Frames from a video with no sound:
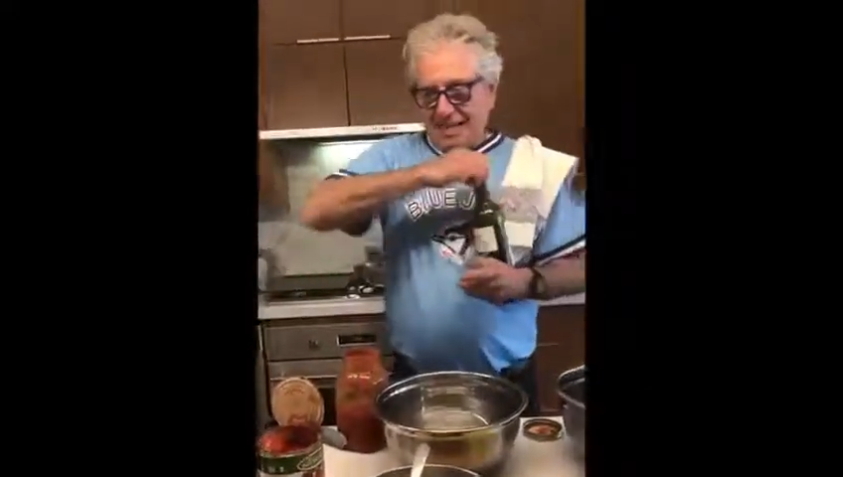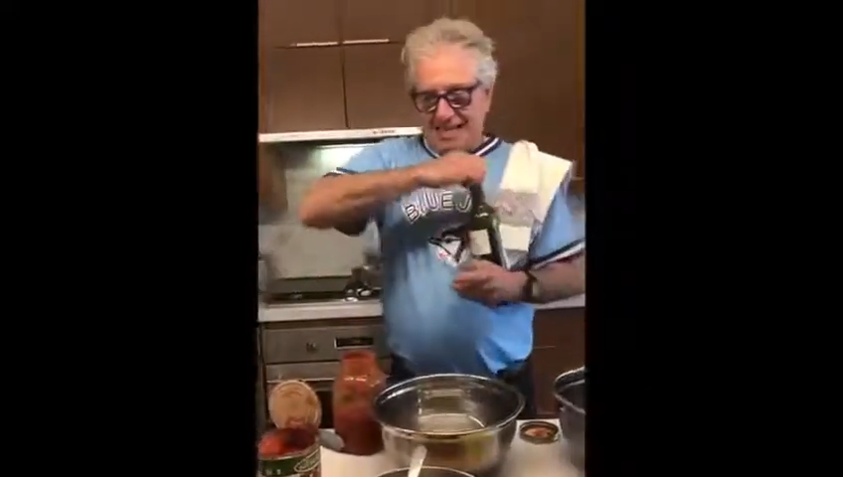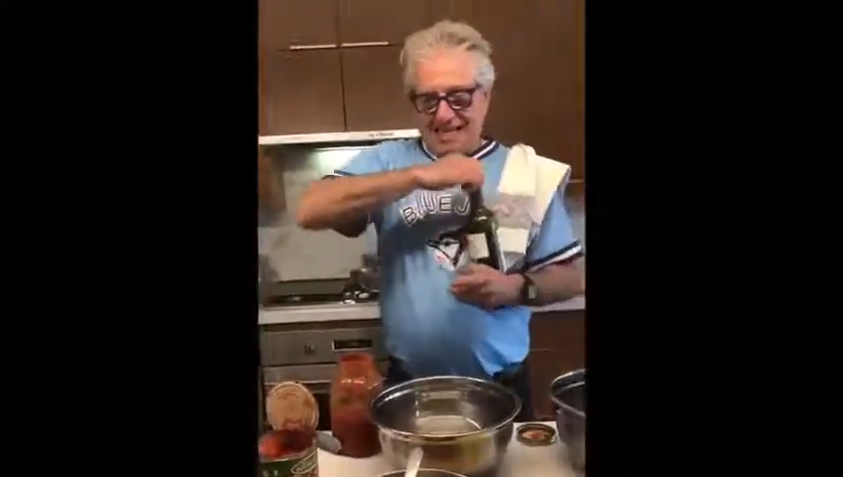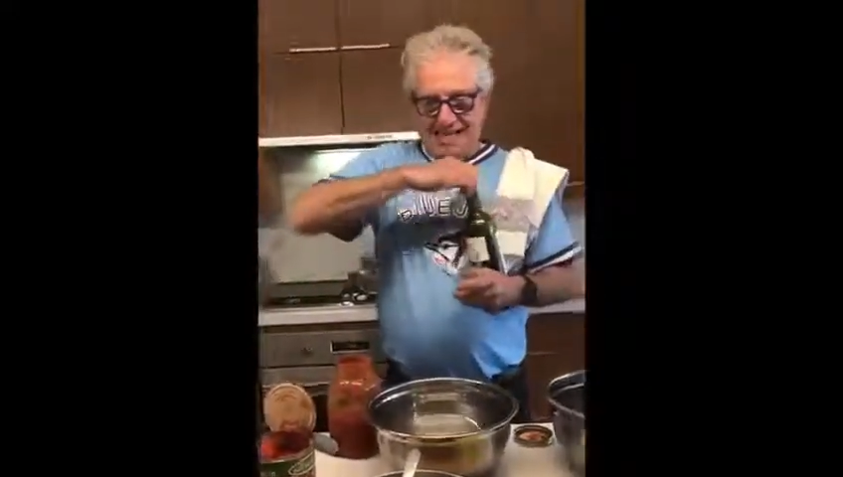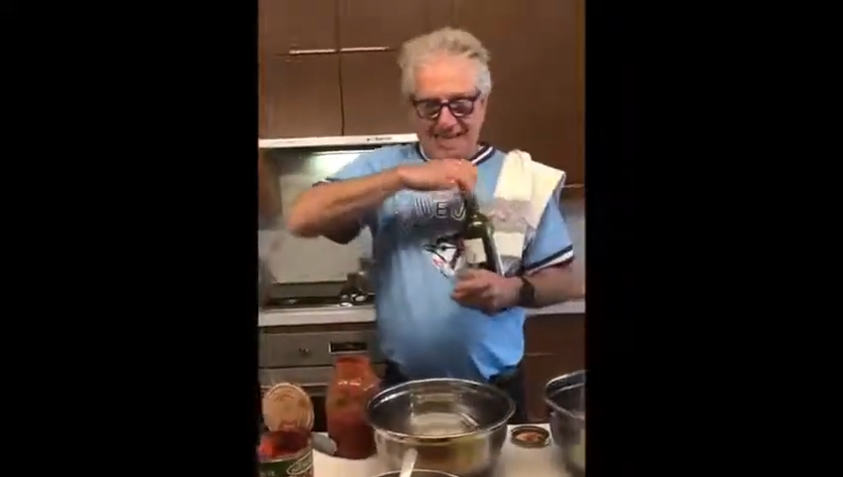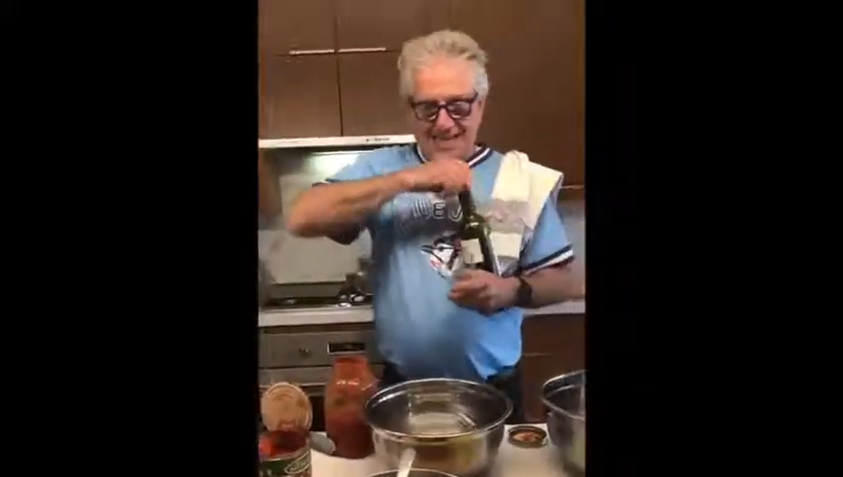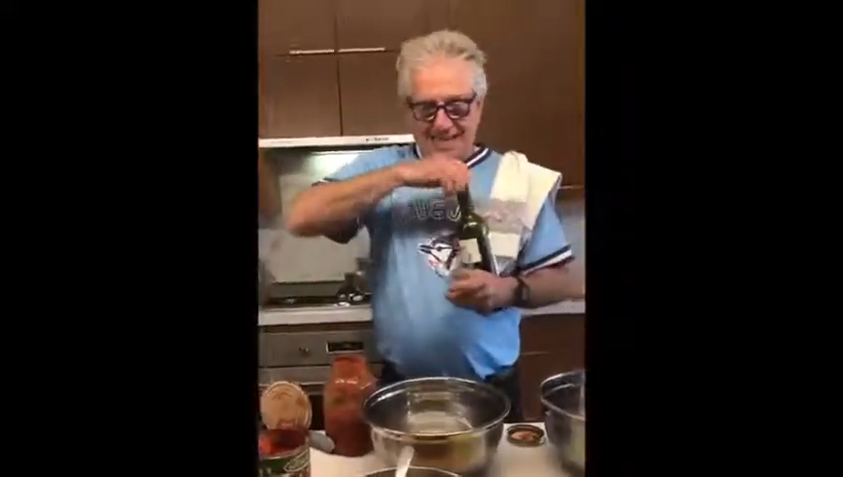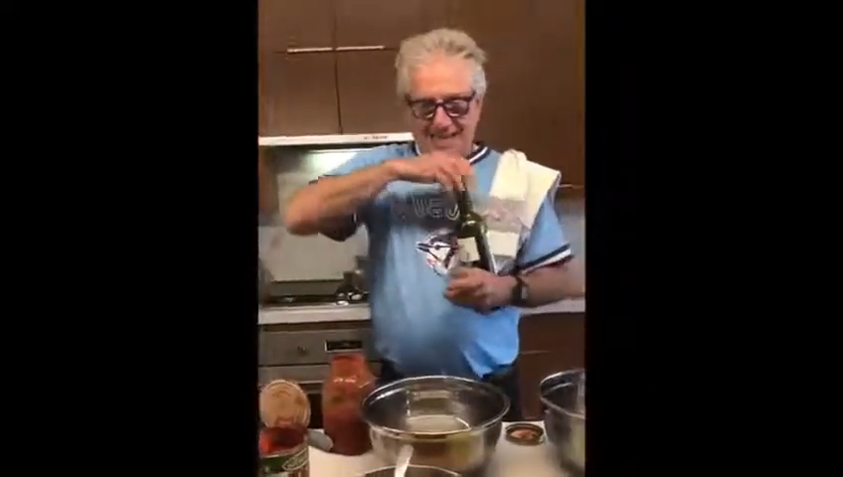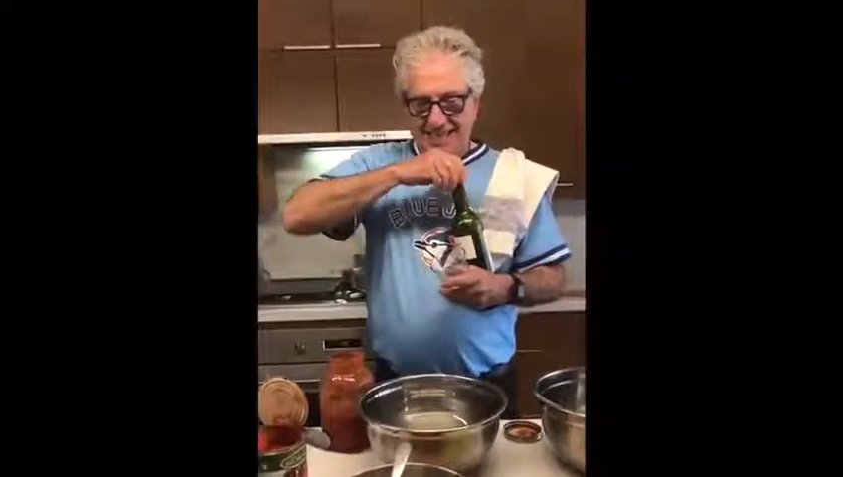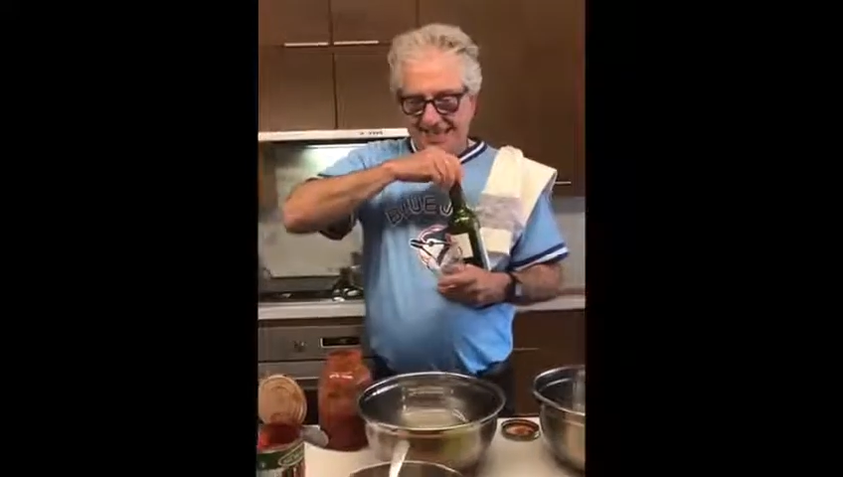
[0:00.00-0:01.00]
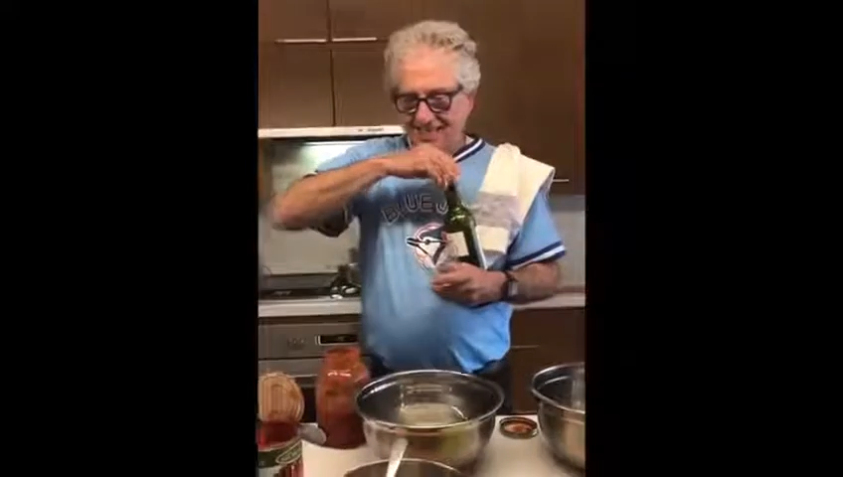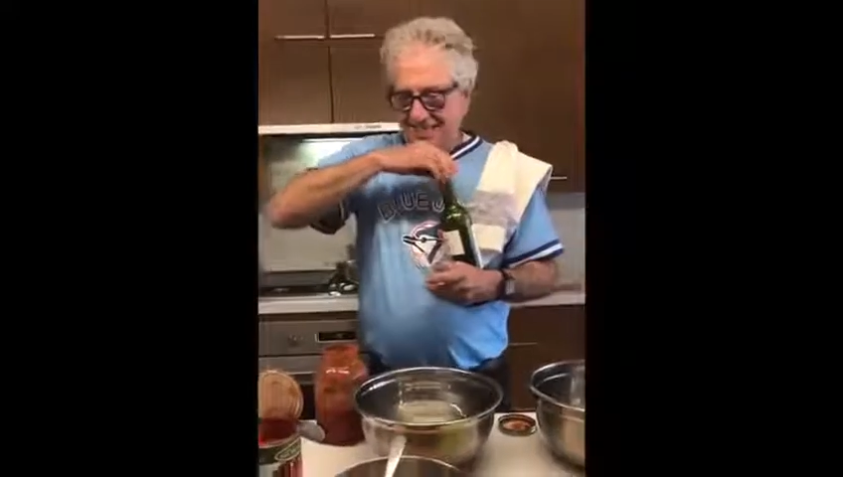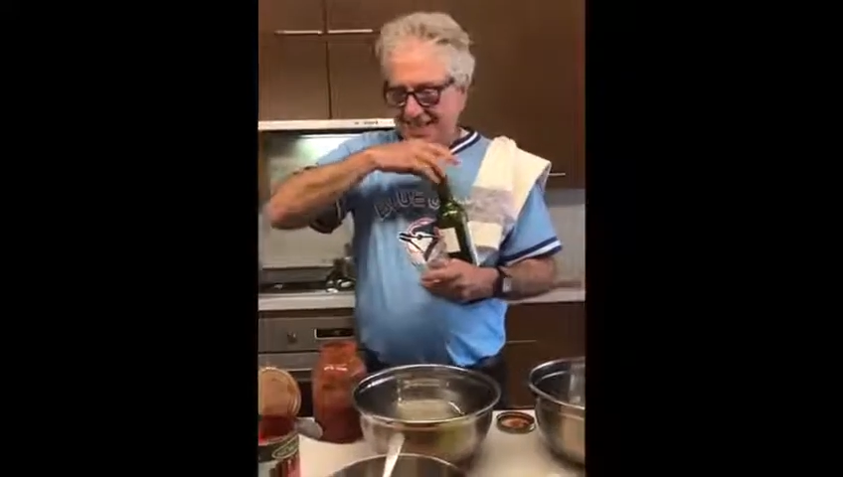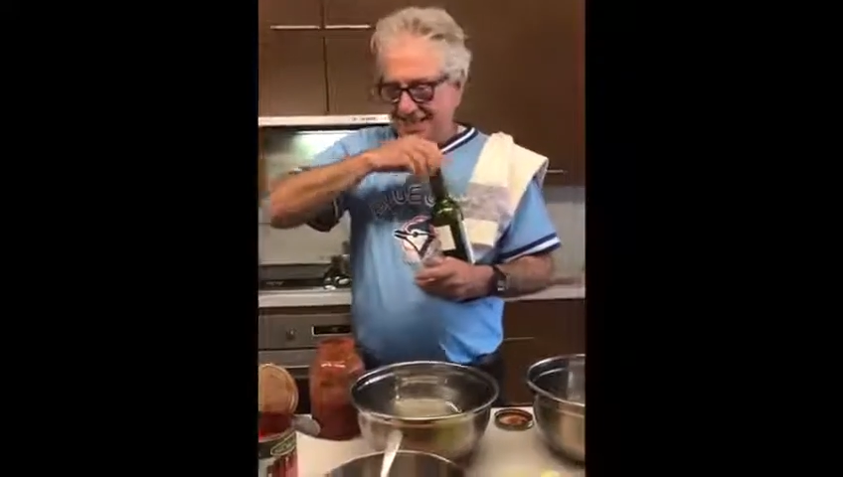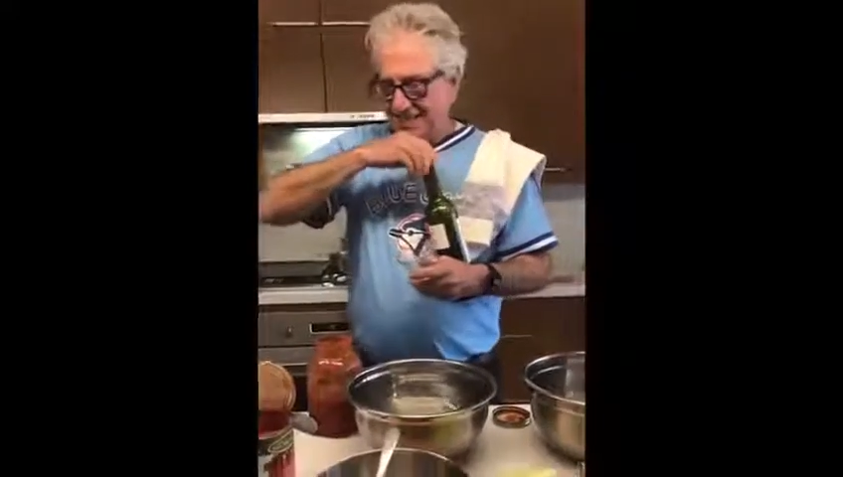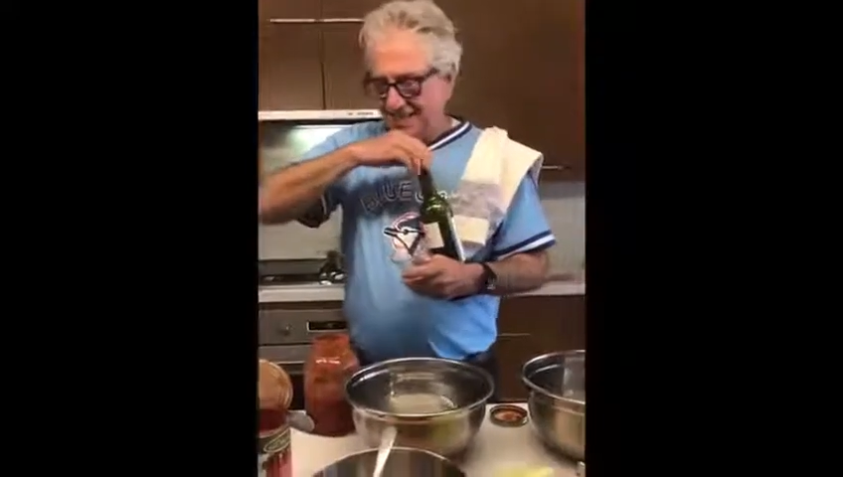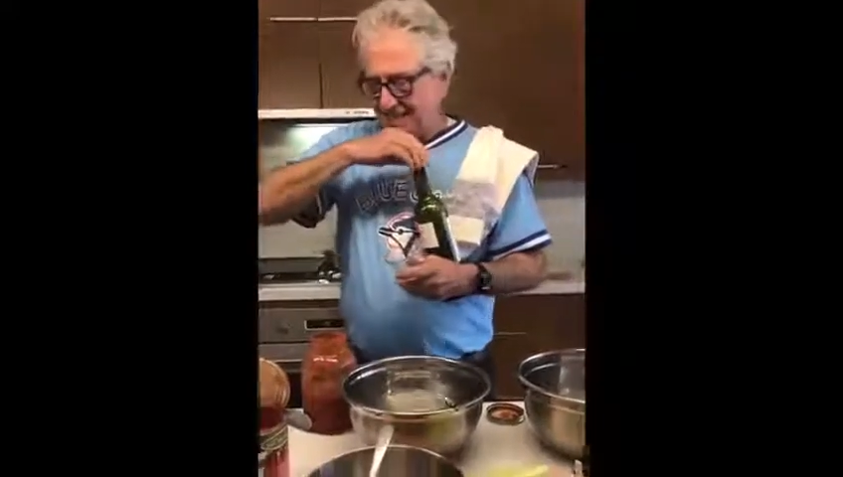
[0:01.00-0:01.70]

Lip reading: And because